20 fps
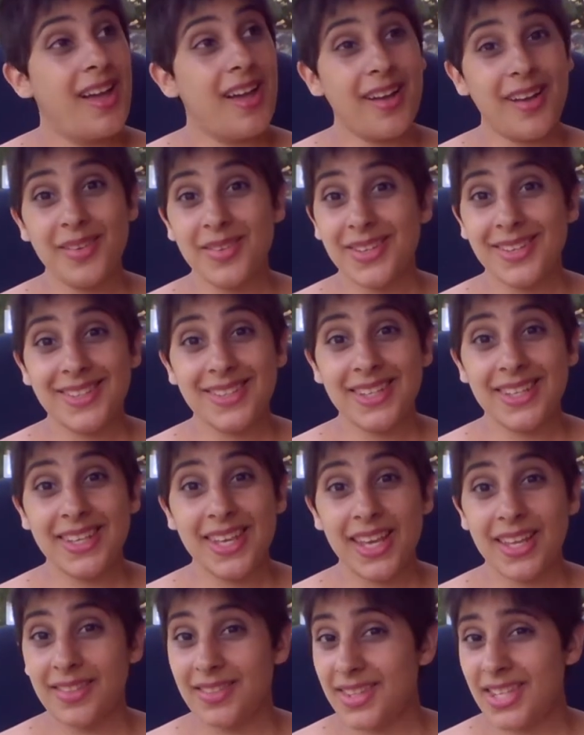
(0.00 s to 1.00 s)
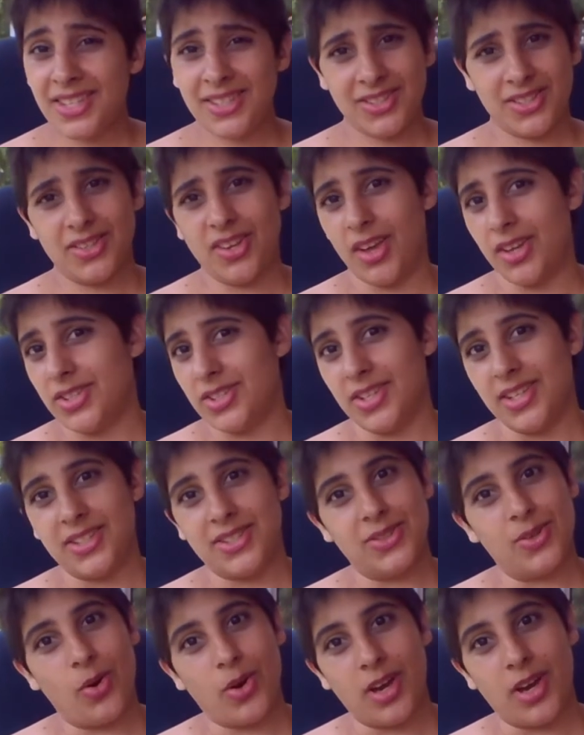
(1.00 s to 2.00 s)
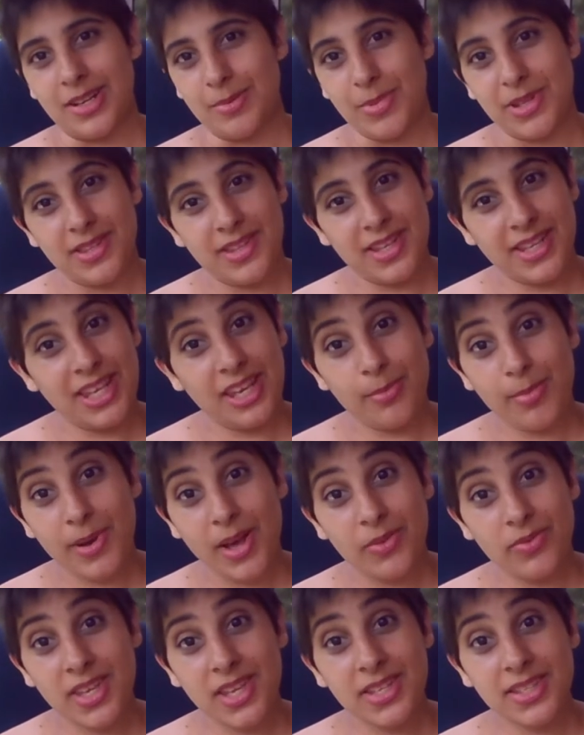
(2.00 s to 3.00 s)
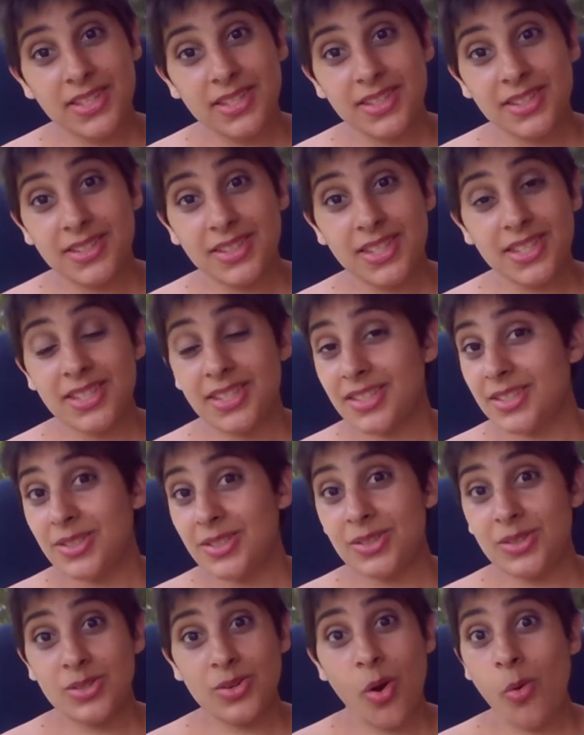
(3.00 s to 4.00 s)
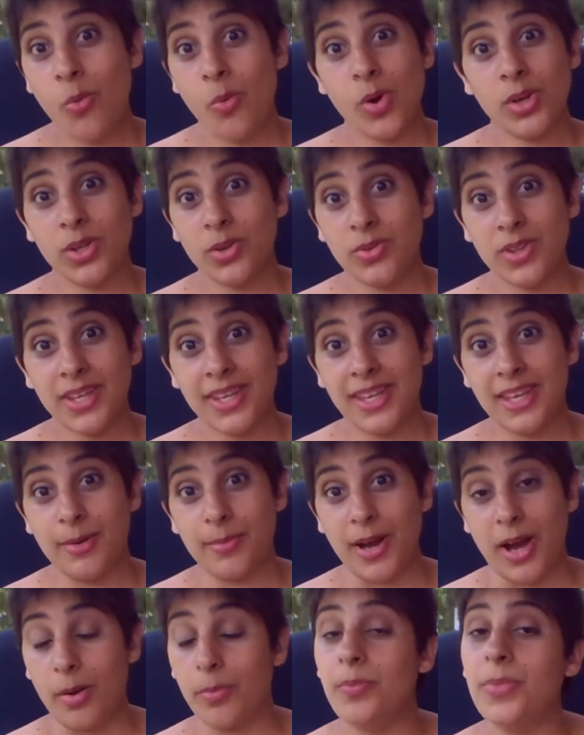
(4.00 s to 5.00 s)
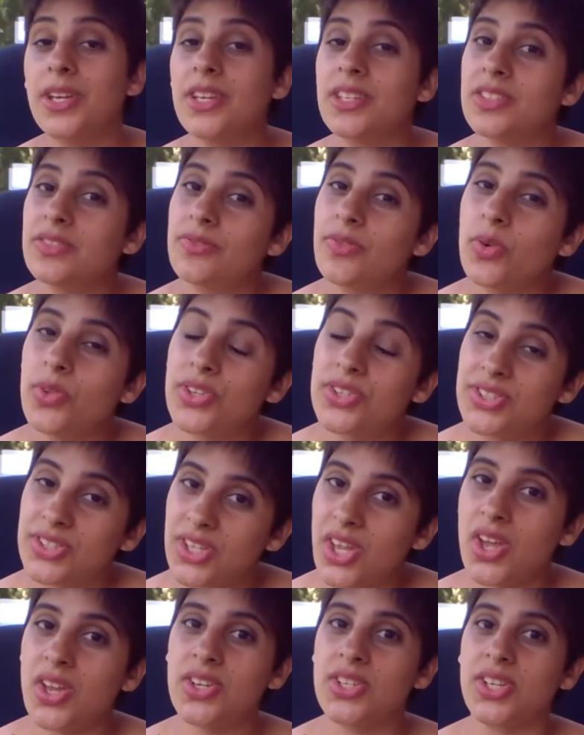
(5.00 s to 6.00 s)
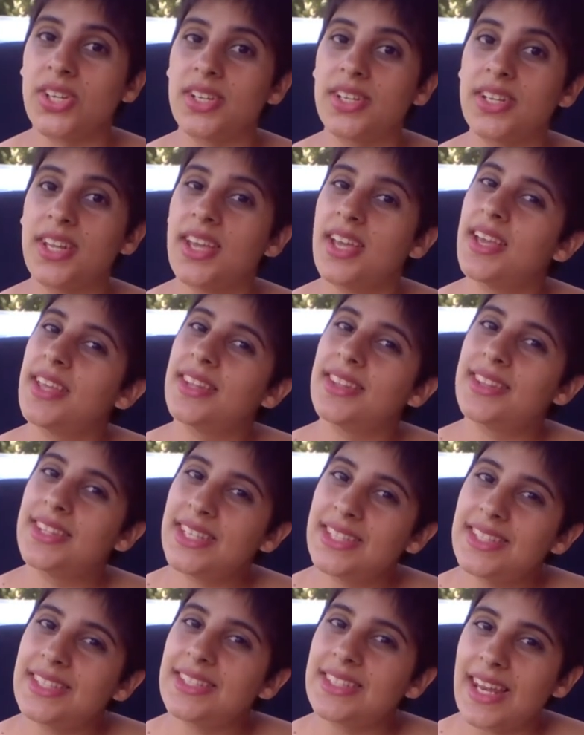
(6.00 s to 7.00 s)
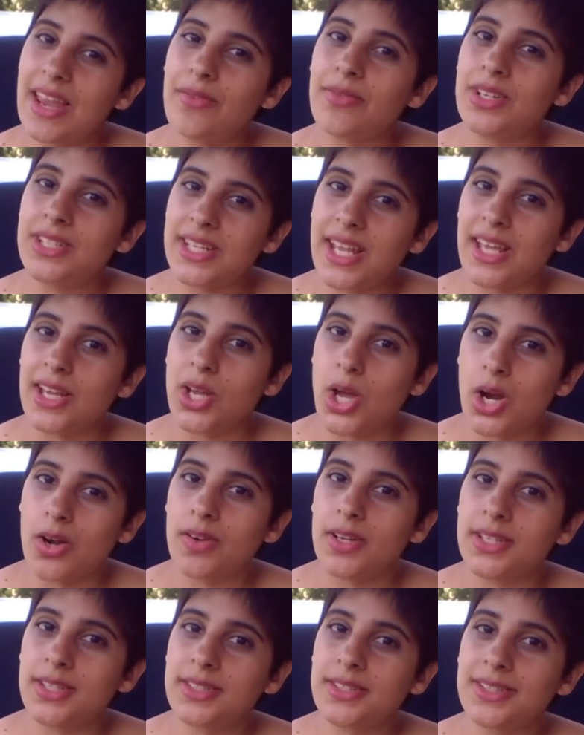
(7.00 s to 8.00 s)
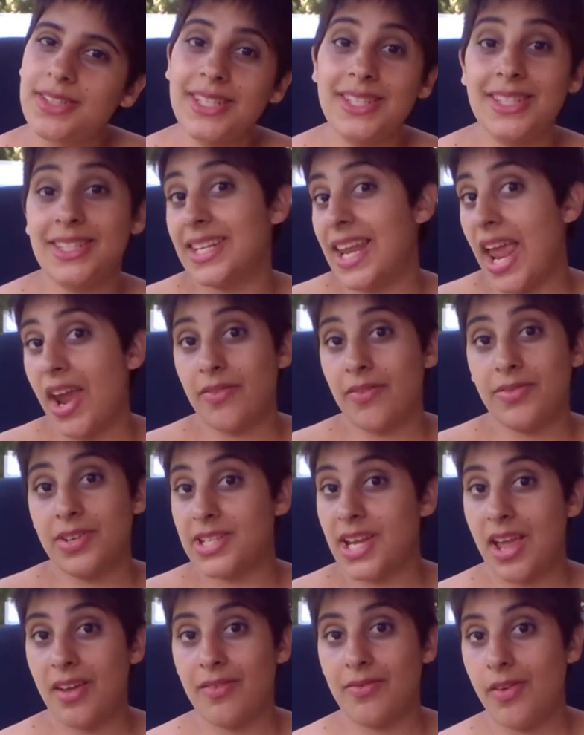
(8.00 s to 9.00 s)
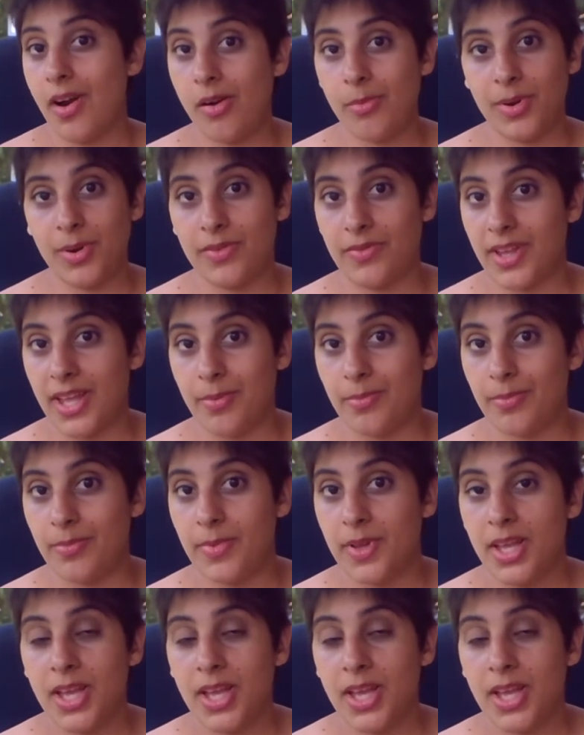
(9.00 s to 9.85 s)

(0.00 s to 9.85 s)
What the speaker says: I was thinking, this surgeon is not going to be thinking about this. This is not what you're thinking about. Because for the surgeon, this is an everyday occurrence. This is an everyday environment for him.